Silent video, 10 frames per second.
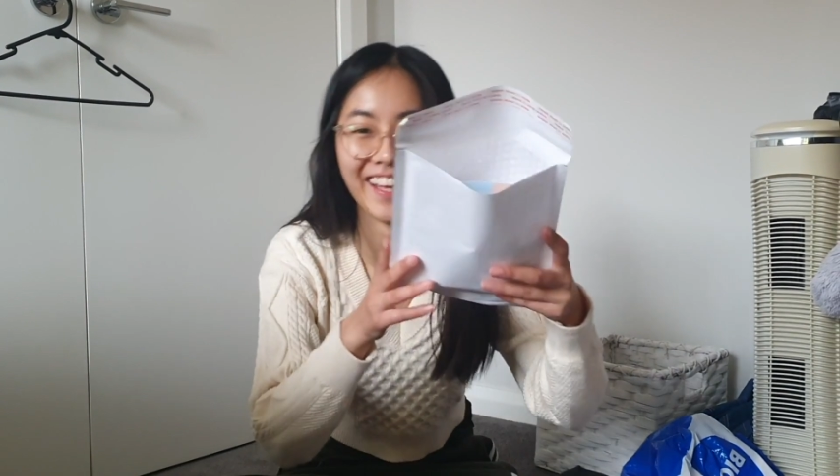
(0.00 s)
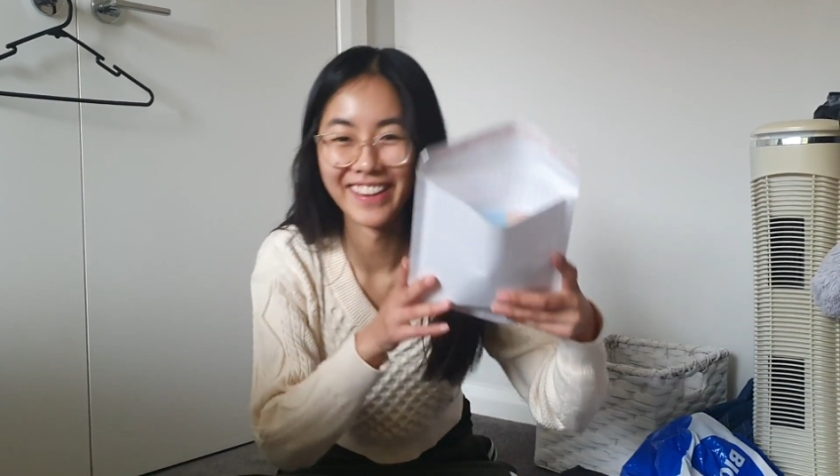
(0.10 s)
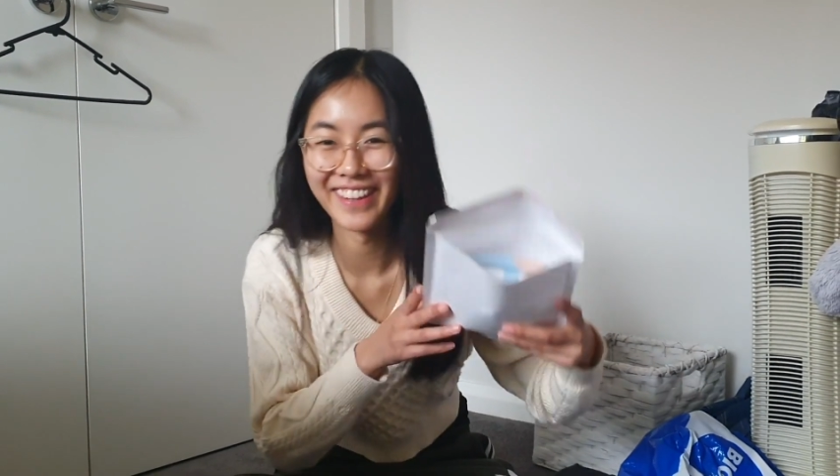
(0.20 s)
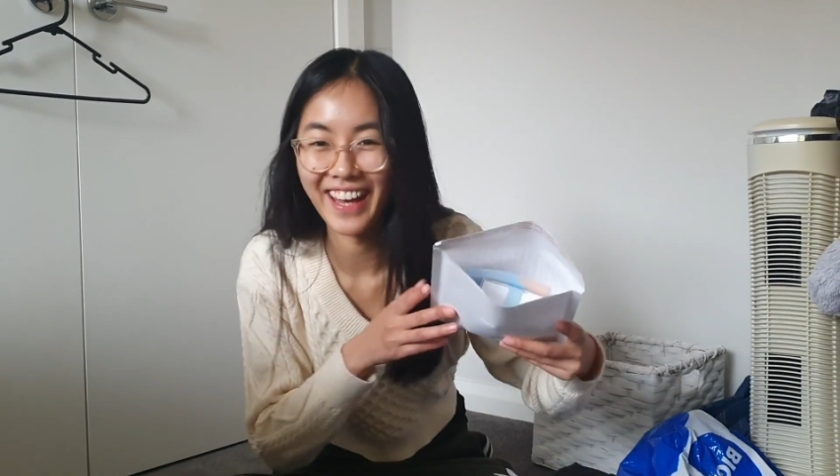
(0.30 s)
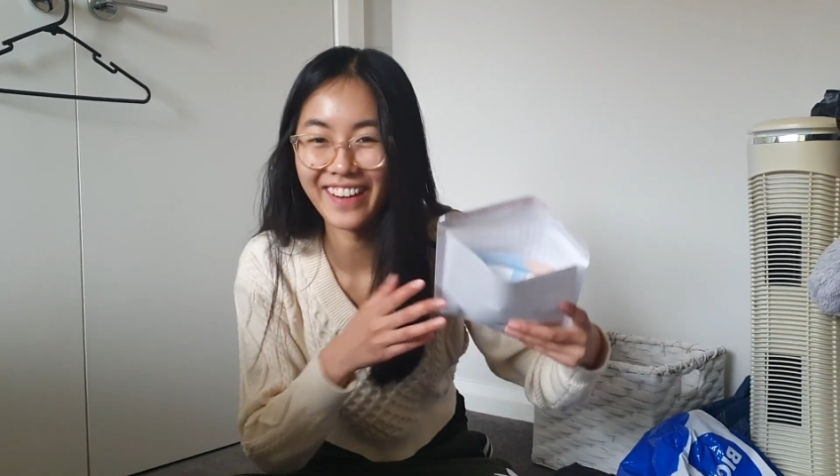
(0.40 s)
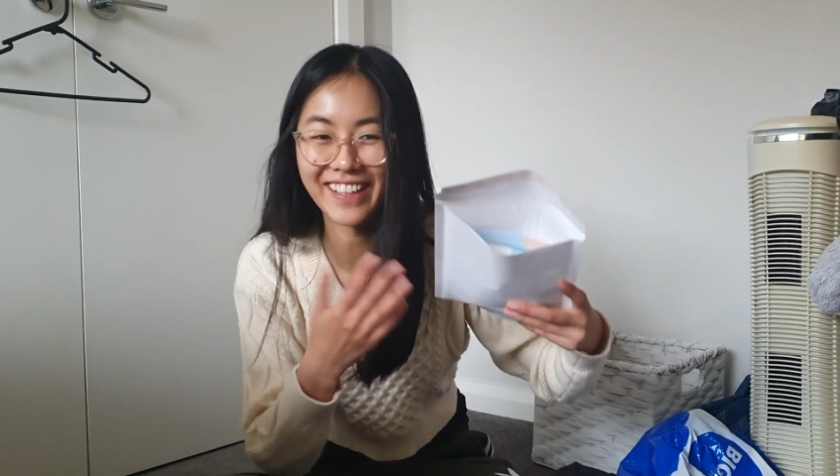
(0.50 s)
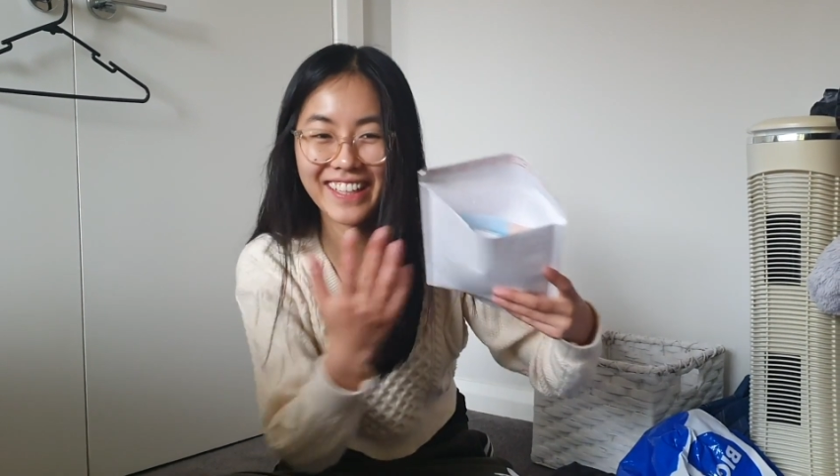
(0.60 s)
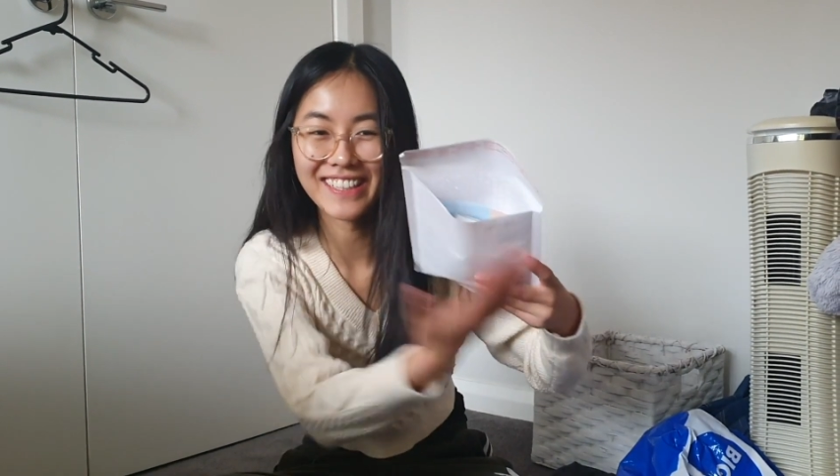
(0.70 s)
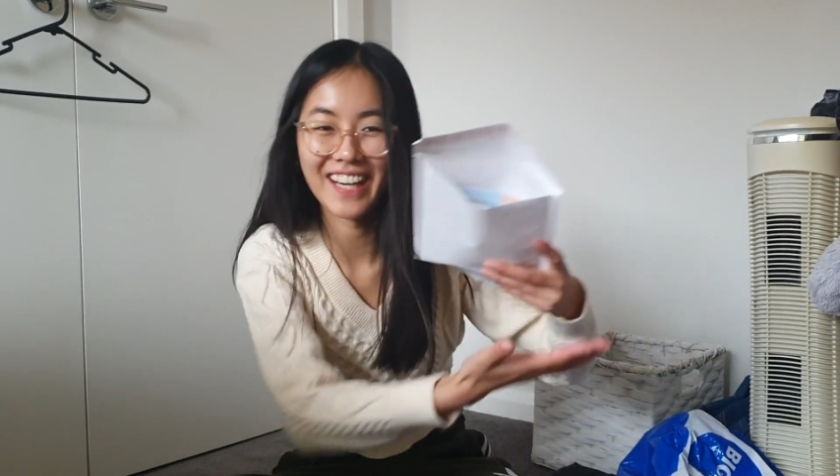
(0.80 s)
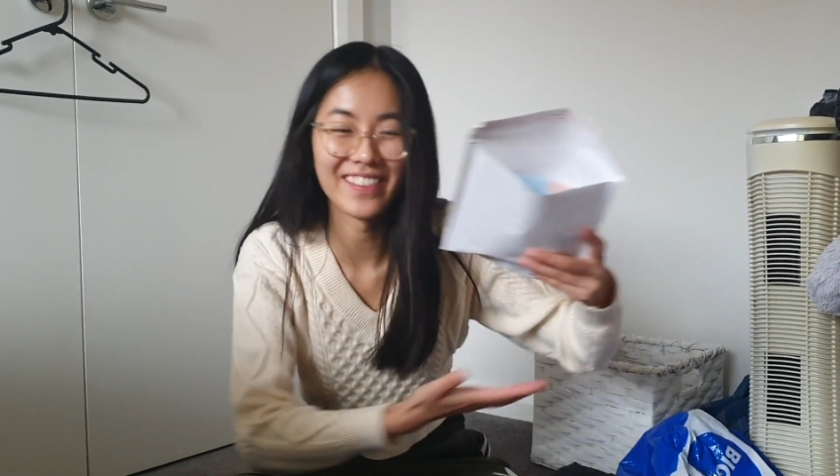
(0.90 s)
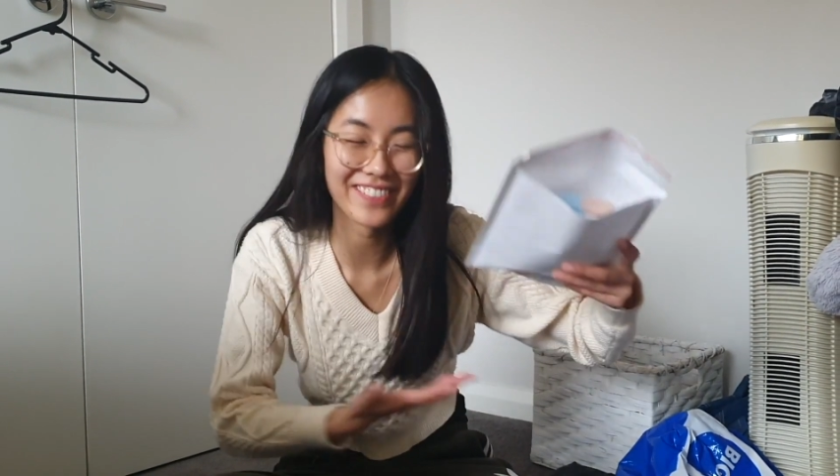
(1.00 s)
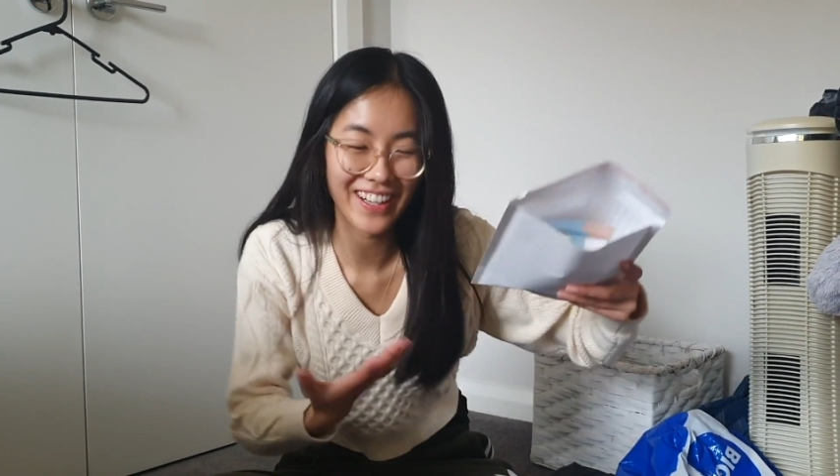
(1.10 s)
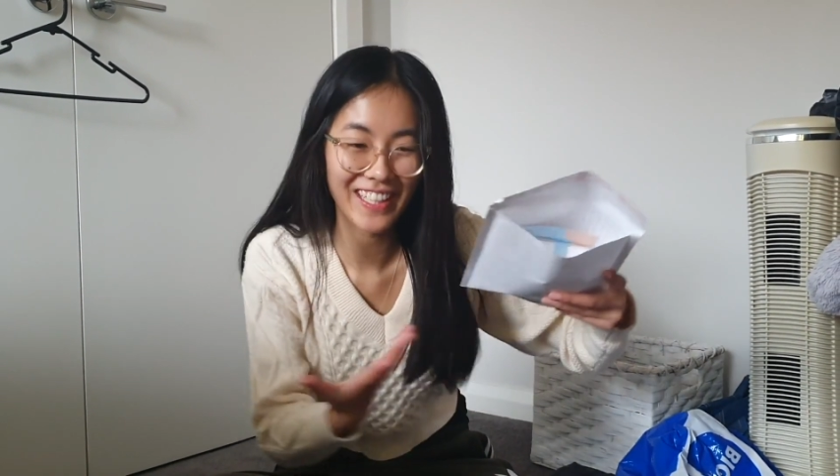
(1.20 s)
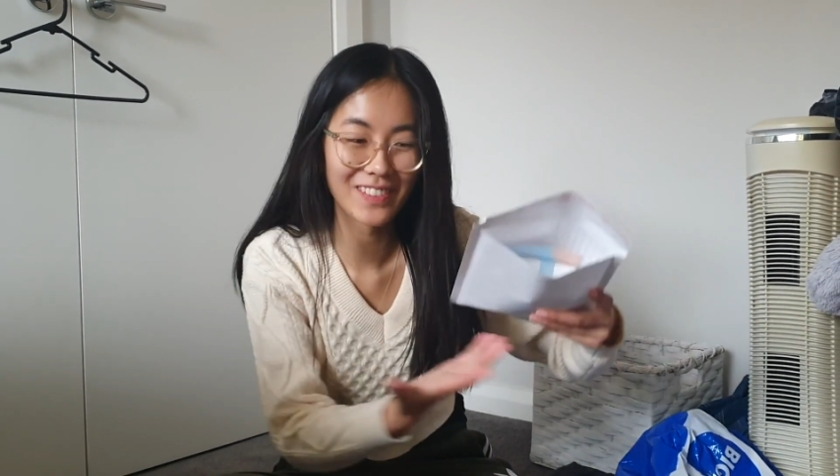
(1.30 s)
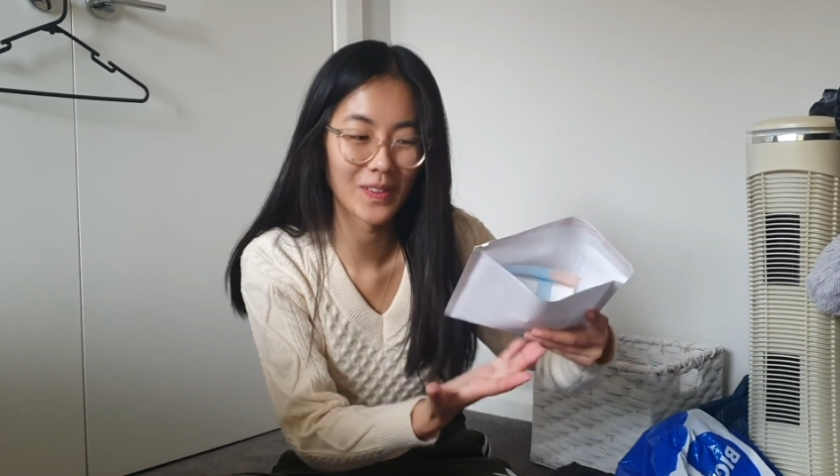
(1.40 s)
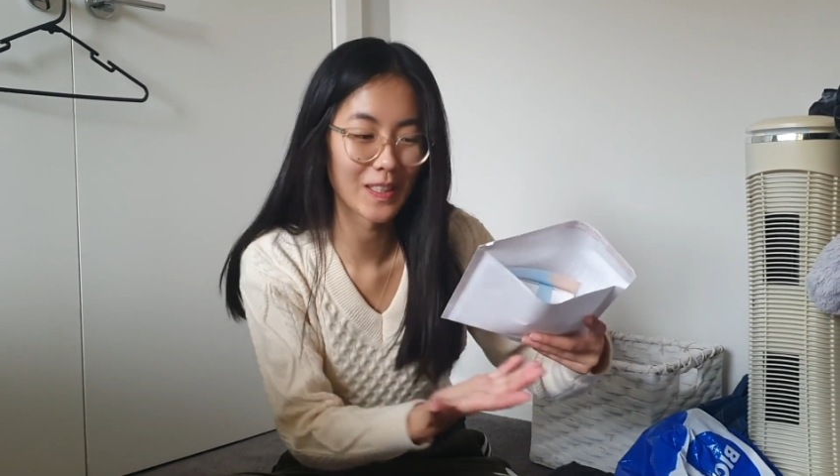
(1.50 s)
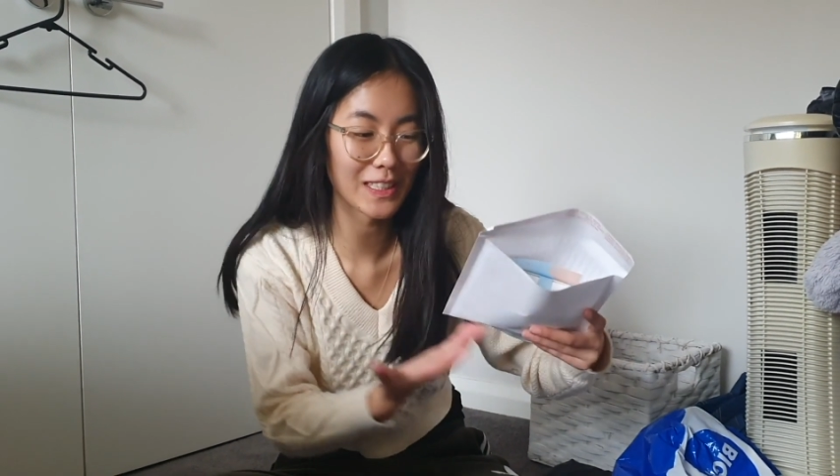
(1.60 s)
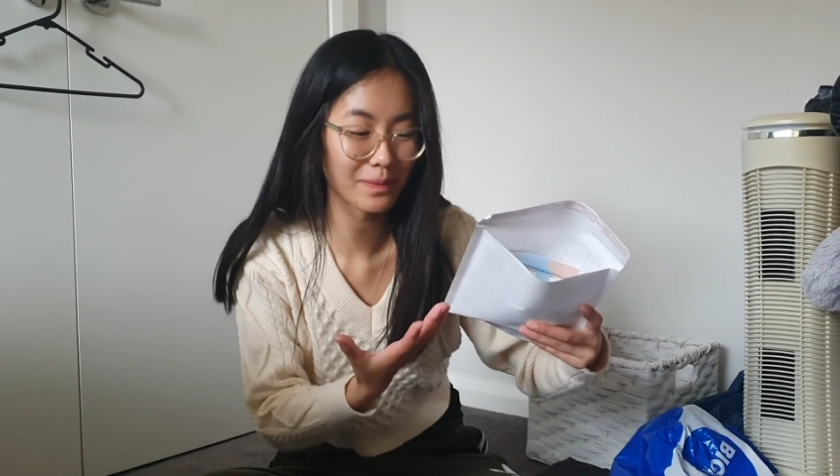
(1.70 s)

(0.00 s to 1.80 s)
There is our very first